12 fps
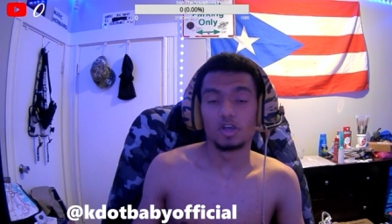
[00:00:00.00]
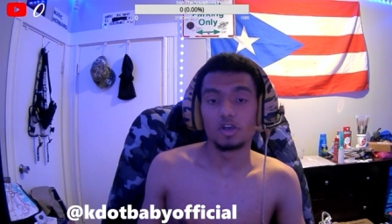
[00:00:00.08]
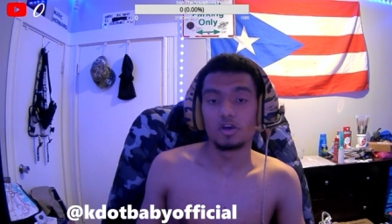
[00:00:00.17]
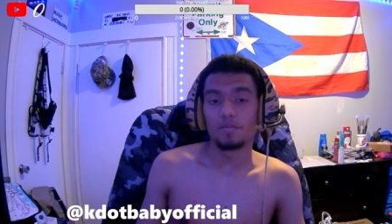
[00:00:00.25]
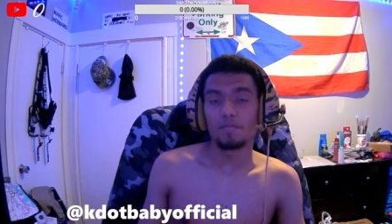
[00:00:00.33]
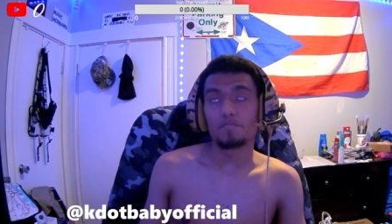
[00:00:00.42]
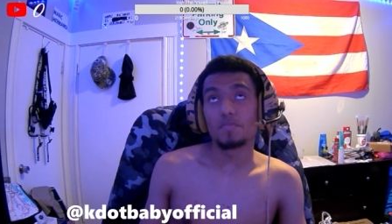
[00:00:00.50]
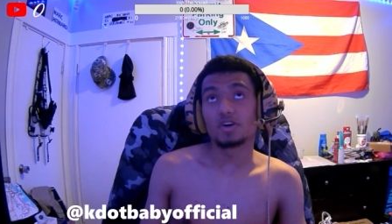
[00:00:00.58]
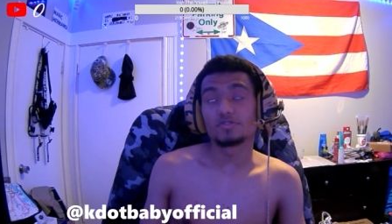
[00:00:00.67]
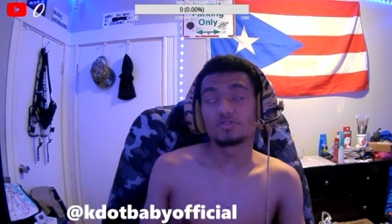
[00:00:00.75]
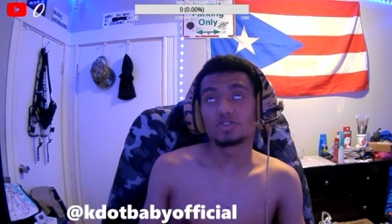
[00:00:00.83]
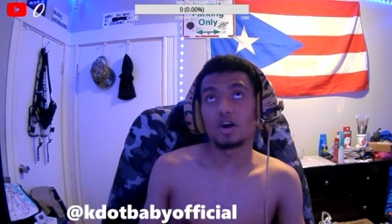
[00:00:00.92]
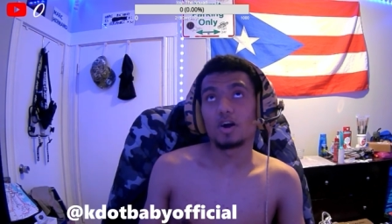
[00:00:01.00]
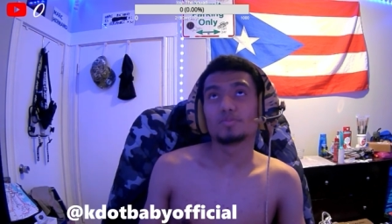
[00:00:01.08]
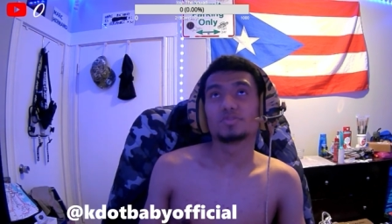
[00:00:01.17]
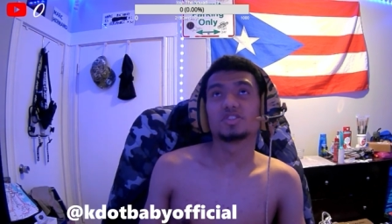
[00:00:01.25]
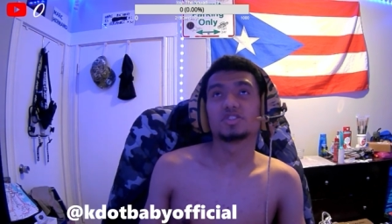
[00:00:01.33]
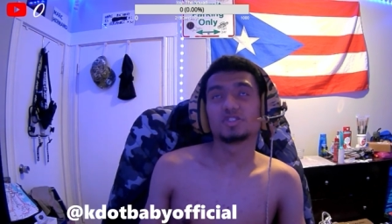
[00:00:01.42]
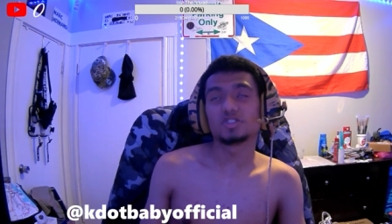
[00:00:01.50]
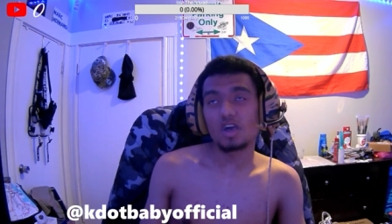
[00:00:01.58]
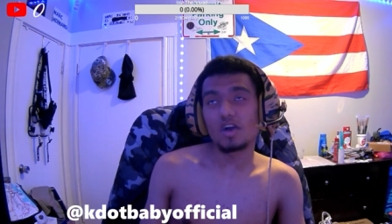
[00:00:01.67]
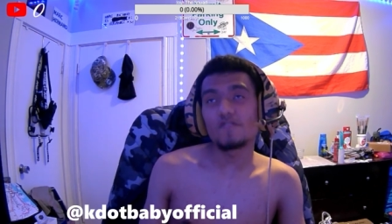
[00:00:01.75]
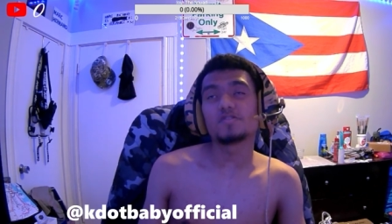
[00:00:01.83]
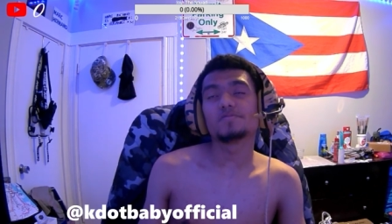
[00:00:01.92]
My top
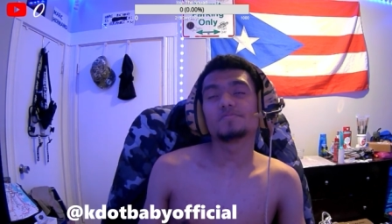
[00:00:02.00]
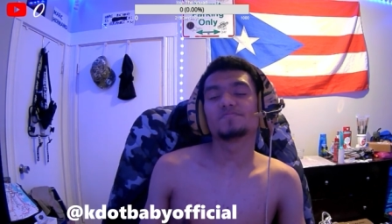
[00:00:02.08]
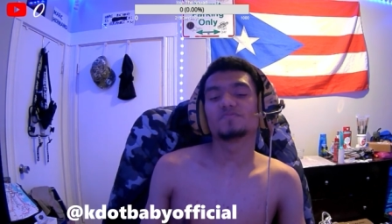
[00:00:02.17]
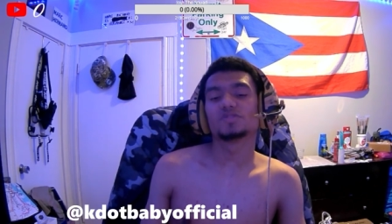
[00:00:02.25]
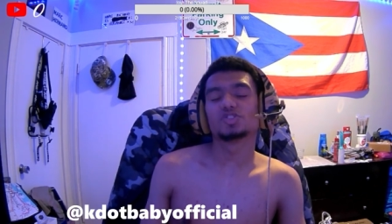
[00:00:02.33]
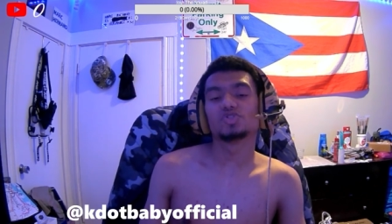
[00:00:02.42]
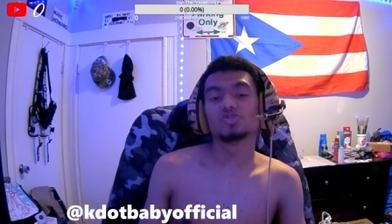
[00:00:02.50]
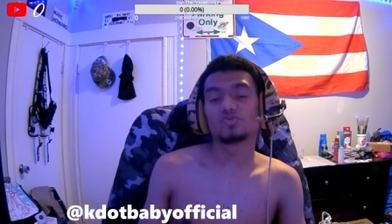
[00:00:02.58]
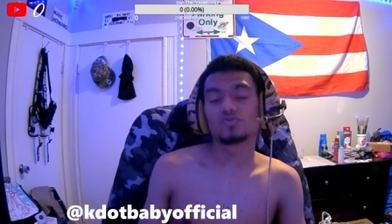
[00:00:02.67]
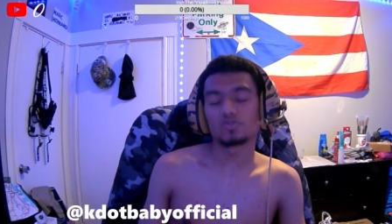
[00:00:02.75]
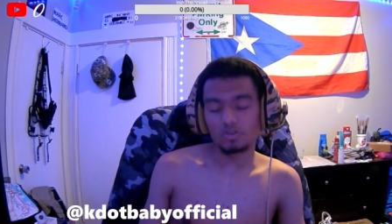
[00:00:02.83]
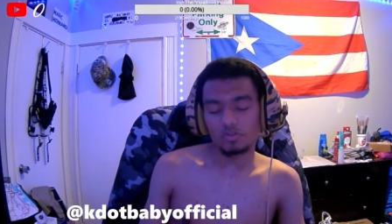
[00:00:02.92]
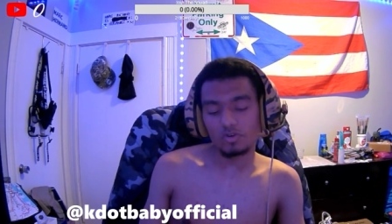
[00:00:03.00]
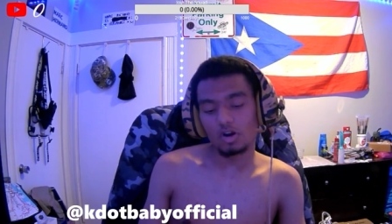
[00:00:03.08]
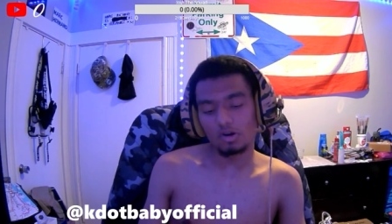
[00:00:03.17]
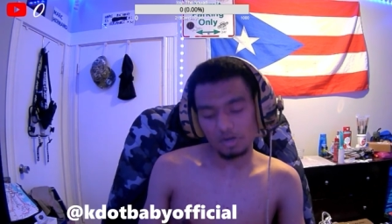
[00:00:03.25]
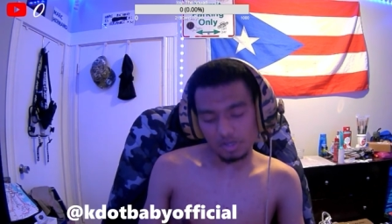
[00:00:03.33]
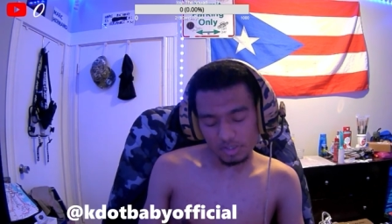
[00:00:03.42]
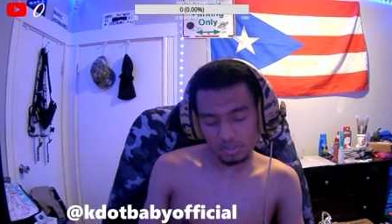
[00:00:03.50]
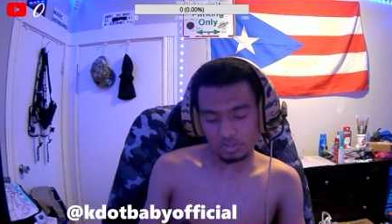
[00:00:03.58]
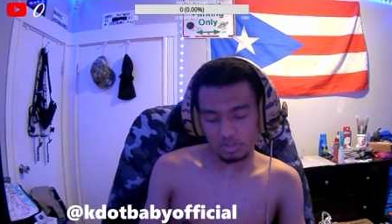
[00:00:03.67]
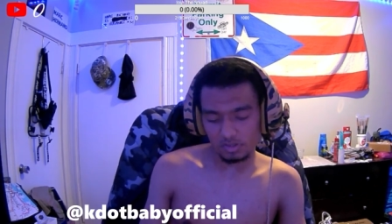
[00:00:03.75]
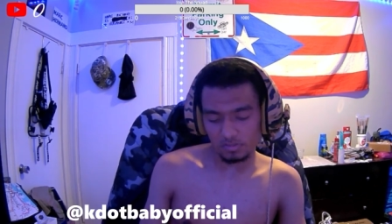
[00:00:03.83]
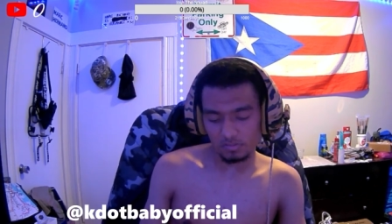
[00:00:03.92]
seven drill
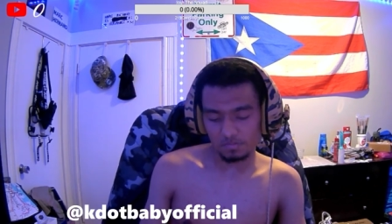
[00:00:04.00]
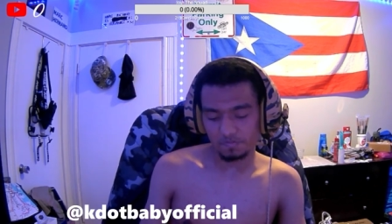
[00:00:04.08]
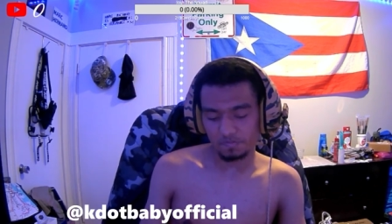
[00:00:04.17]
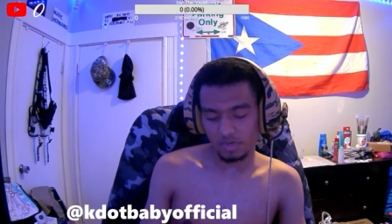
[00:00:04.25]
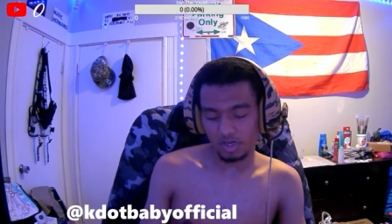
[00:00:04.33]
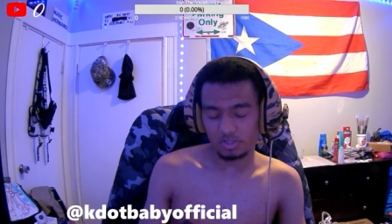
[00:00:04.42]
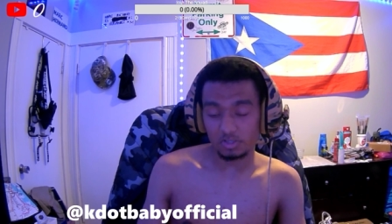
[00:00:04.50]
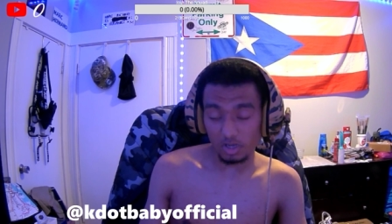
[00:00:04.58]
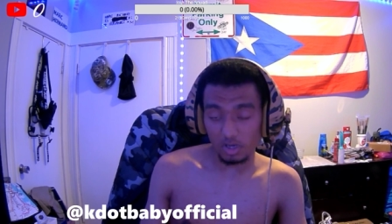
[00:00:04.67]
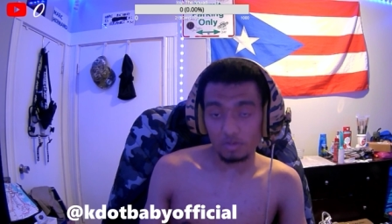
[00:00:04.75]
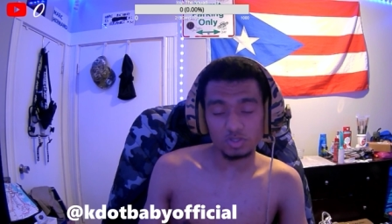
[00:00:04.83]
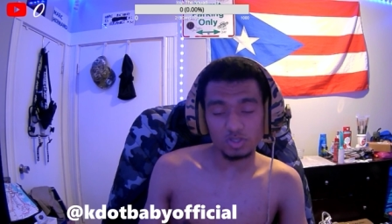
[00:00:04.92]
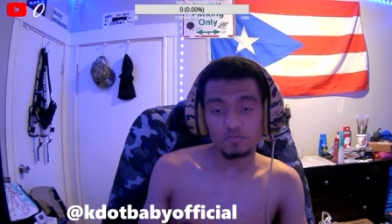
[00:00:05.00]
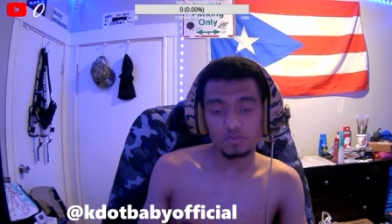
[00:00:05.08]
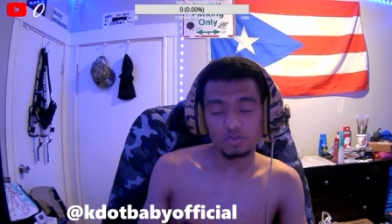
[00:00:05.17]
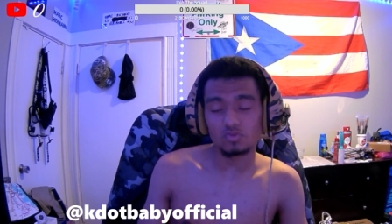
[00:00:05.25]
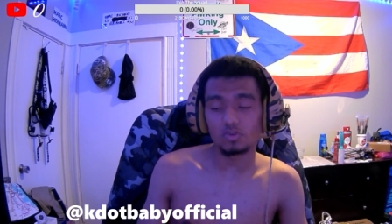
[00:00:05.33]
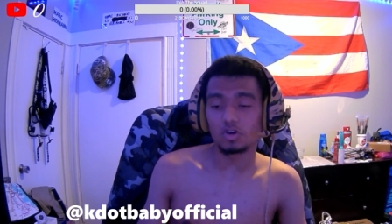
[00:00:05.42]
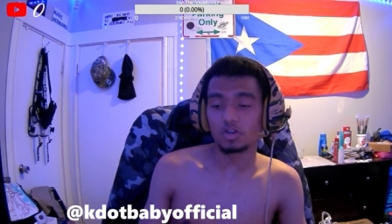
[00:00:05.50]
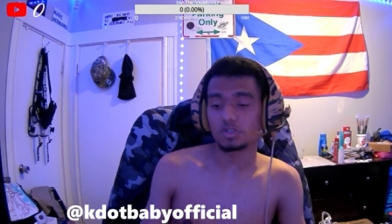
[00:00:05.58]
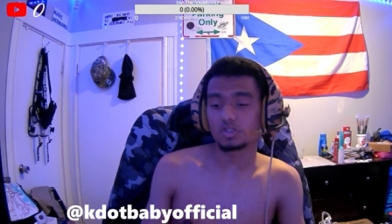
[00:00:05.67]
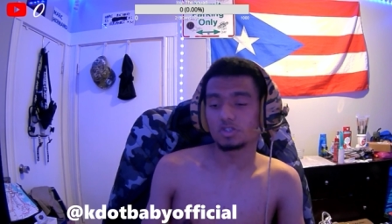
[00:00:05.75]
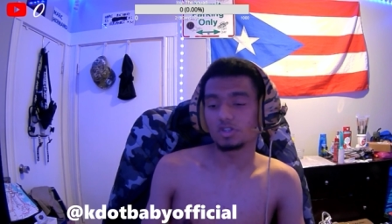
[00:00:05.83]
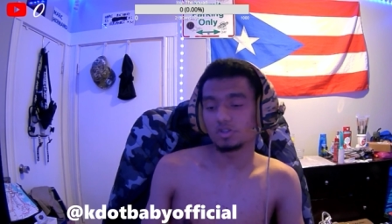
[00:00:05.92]
artists. My top seven drill
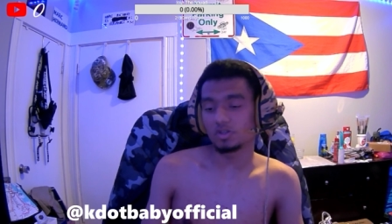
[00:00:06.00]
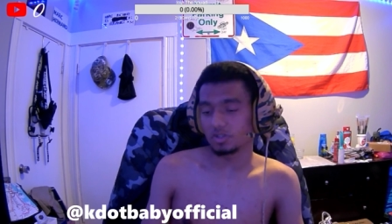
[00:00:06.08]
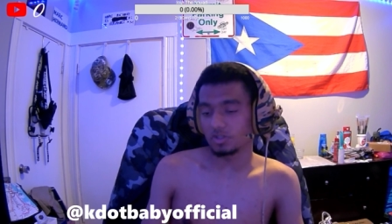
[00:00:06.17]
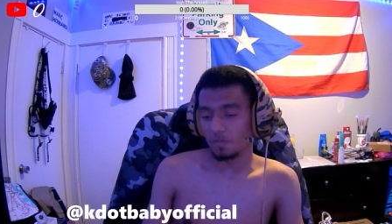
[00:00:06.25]
artists is